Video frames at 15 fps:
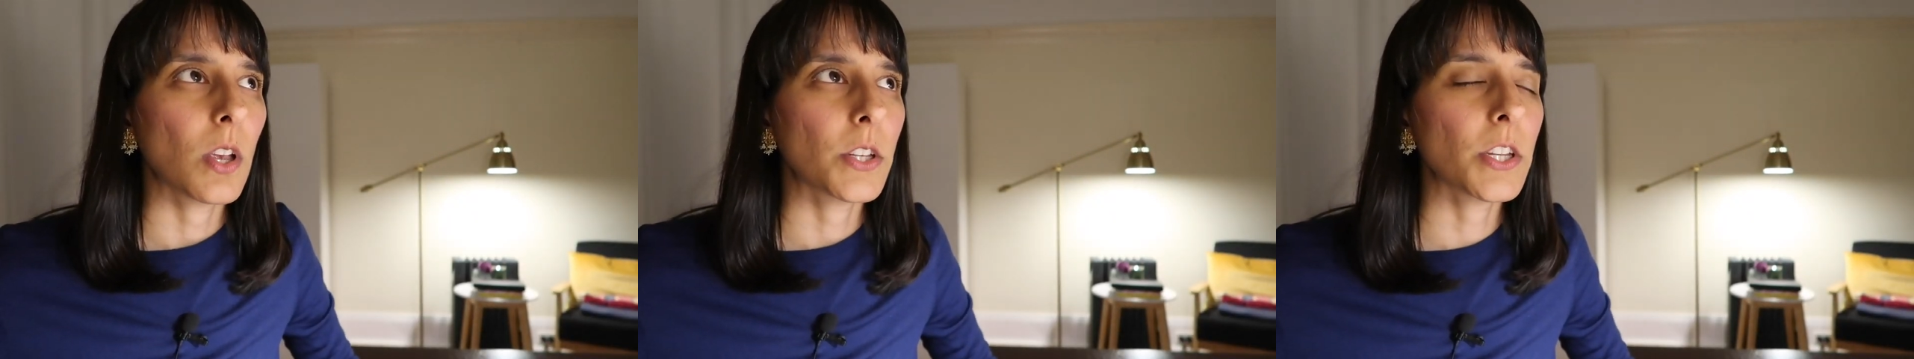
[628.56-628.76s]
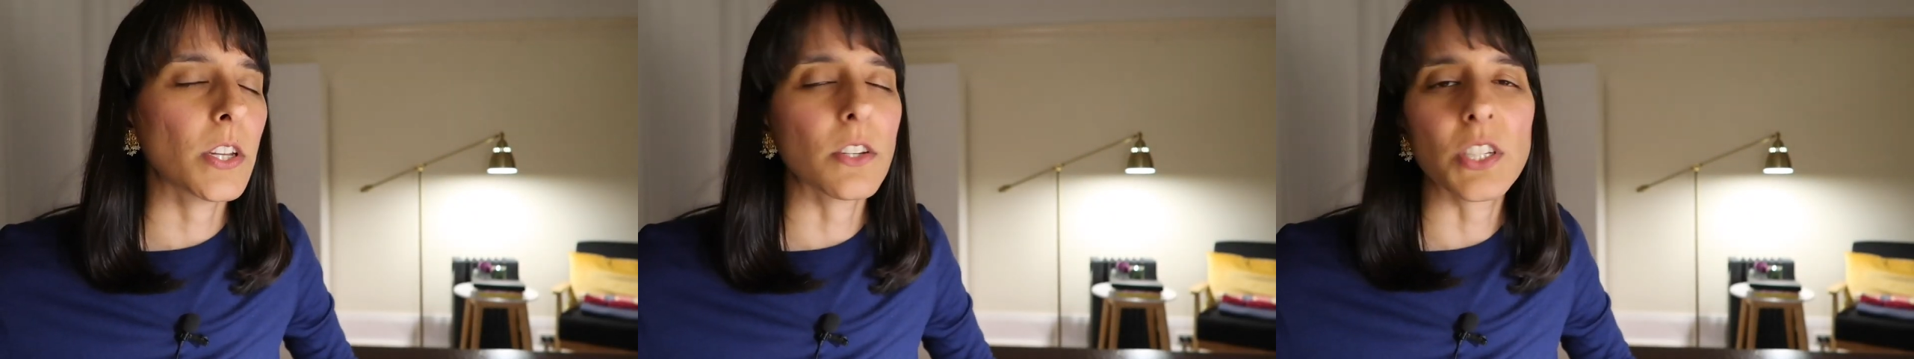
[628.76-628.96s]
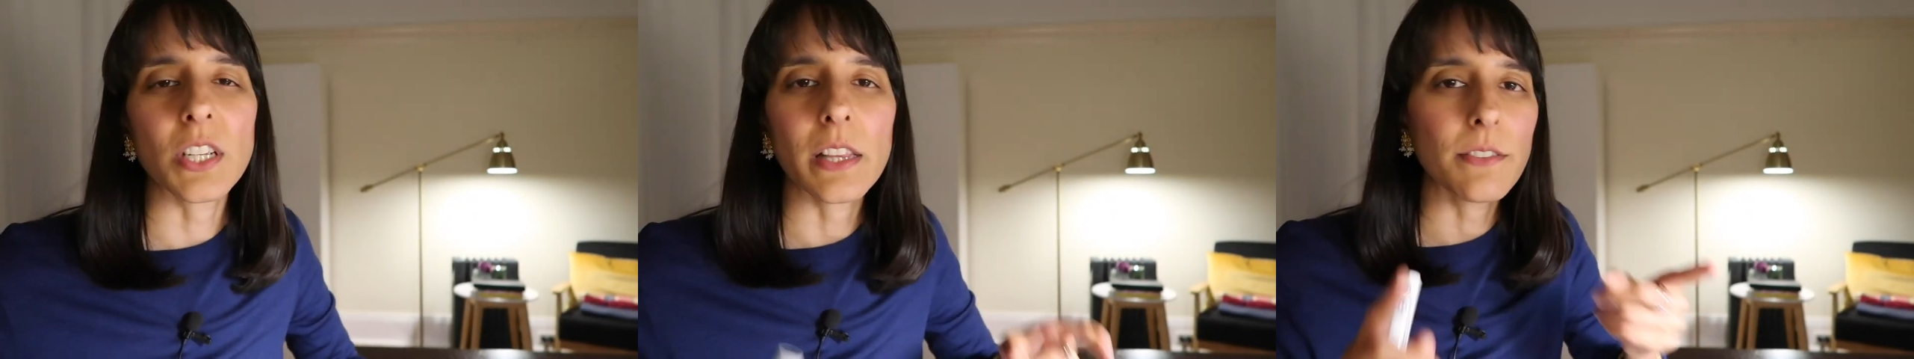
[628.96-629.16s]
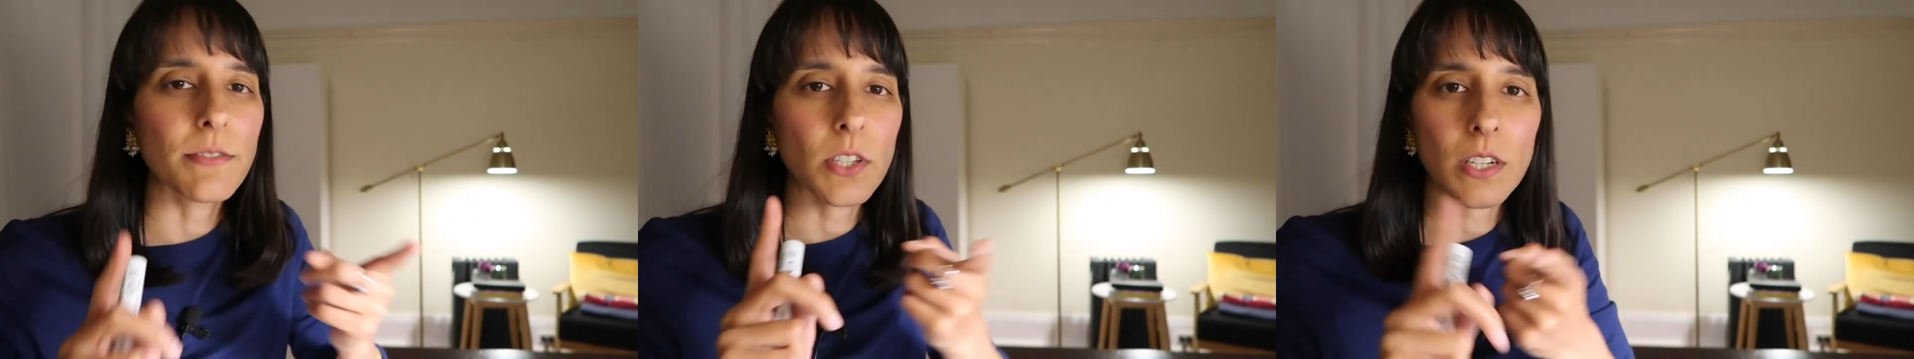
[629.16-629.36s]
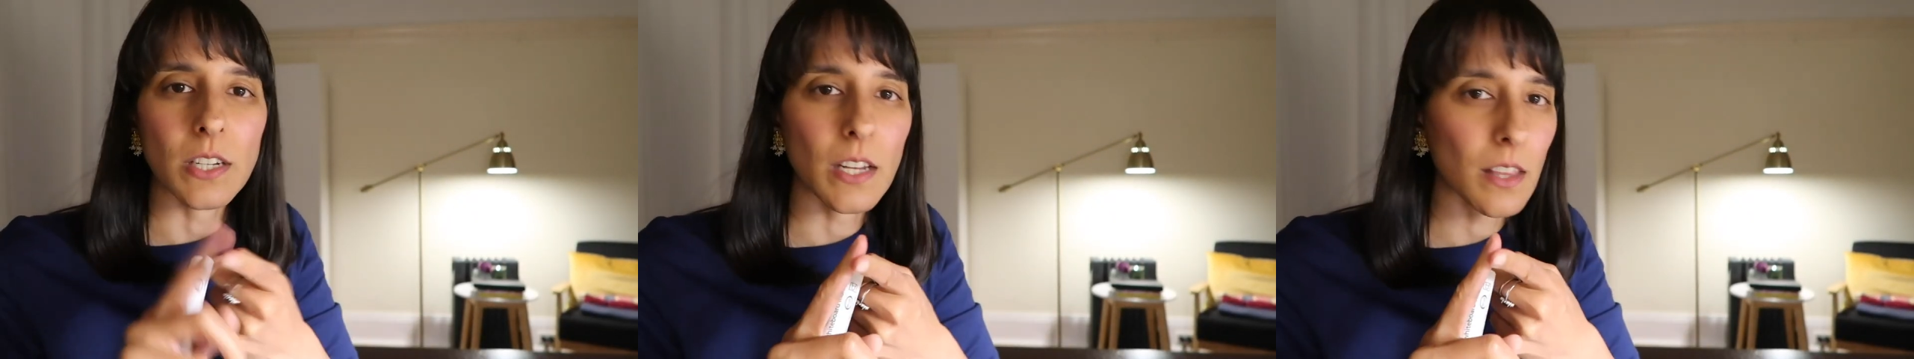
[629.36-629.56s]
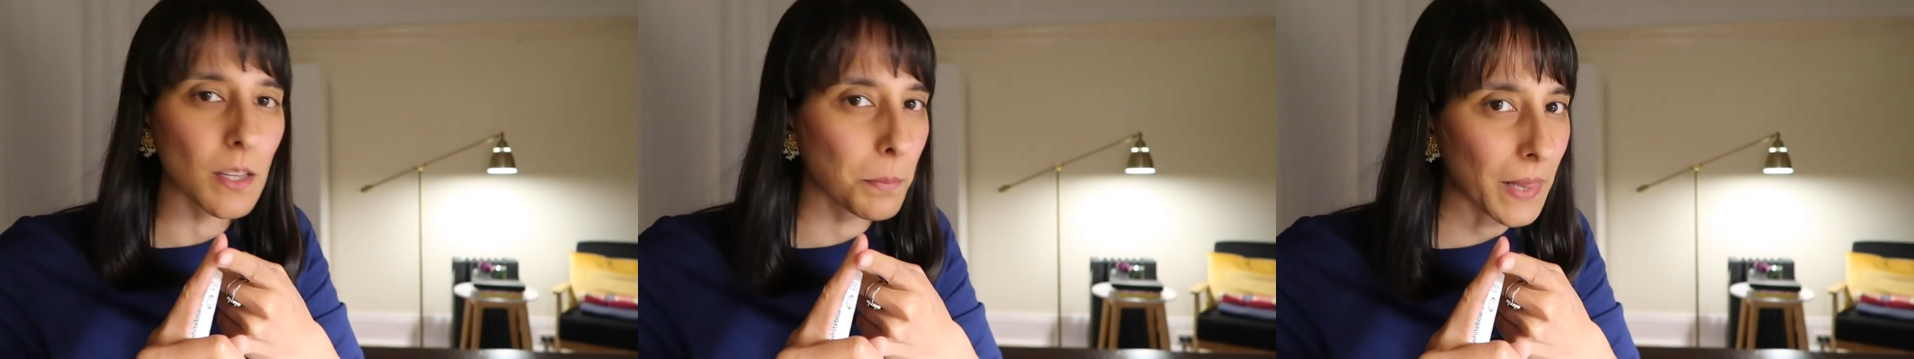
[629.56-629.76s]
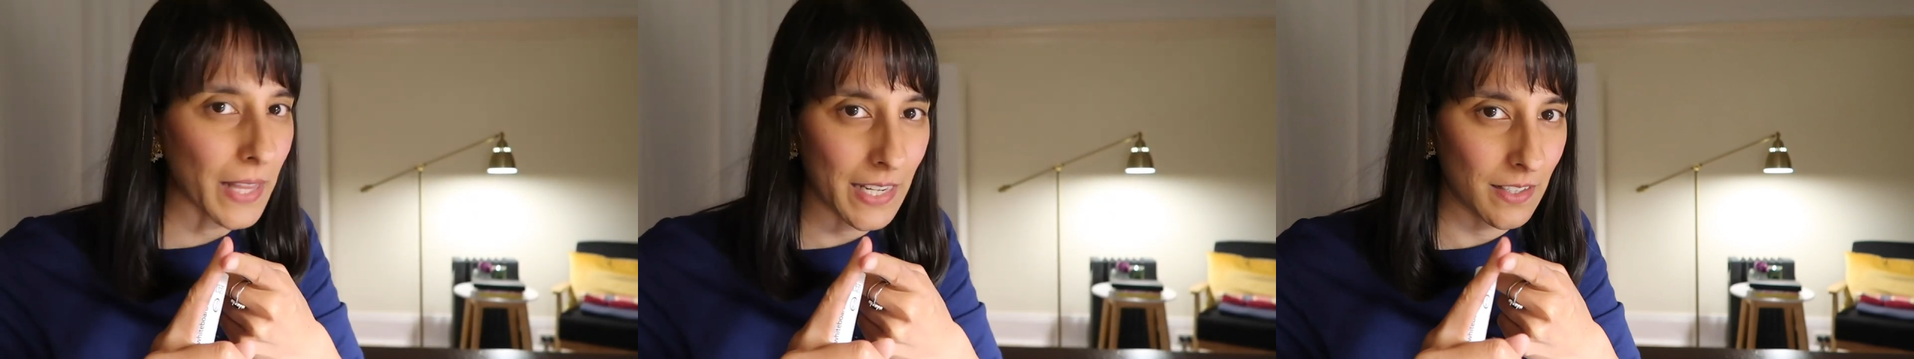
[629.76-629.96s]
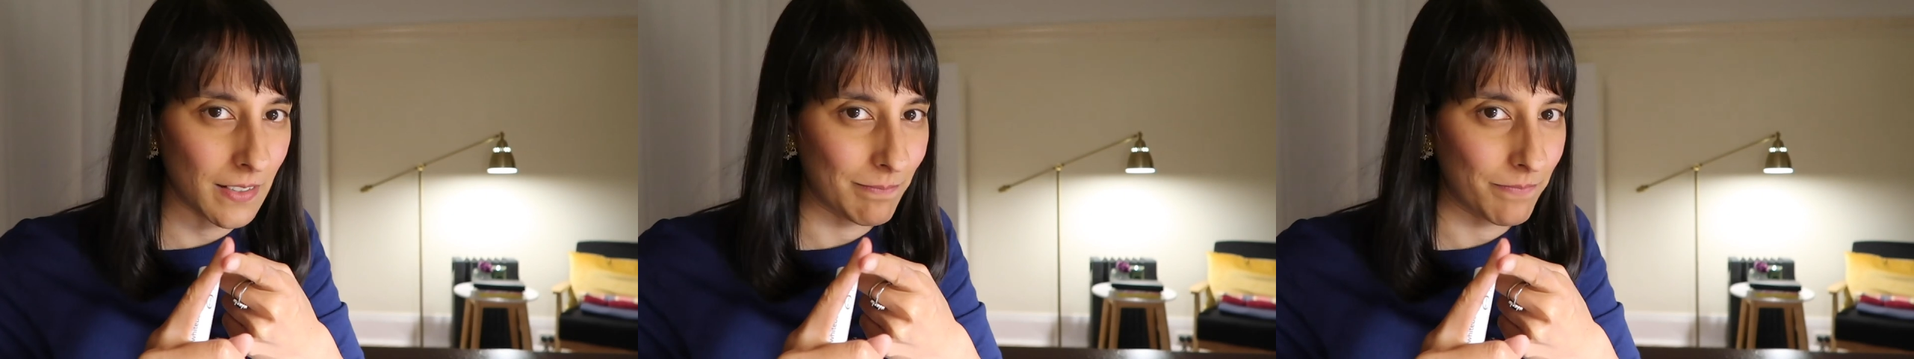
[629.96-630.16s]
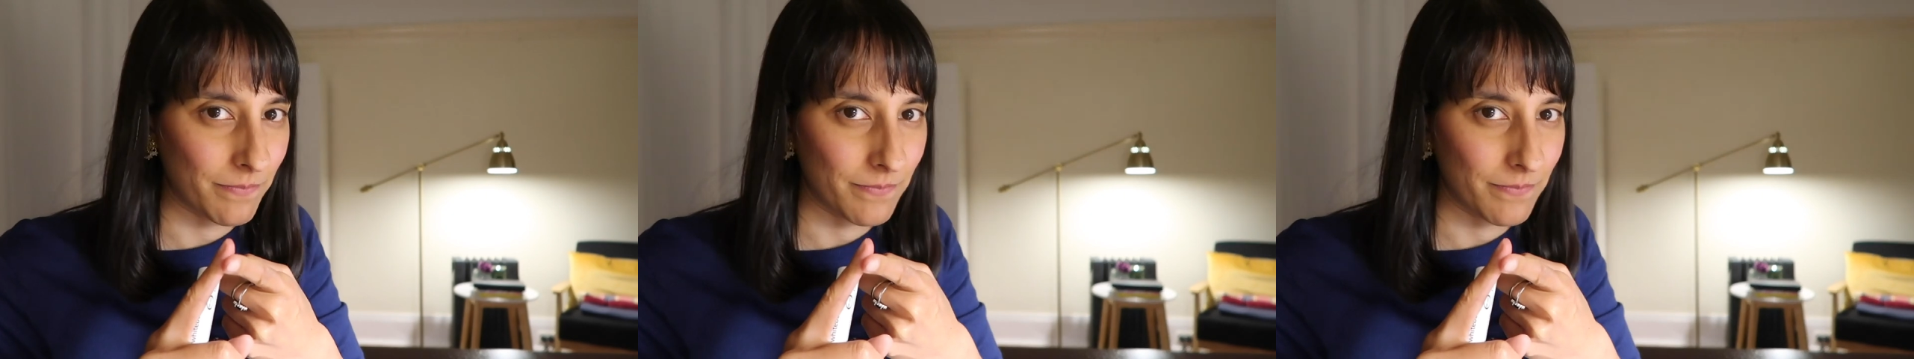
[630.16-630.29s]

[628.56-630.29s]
you know, she lives on another planet,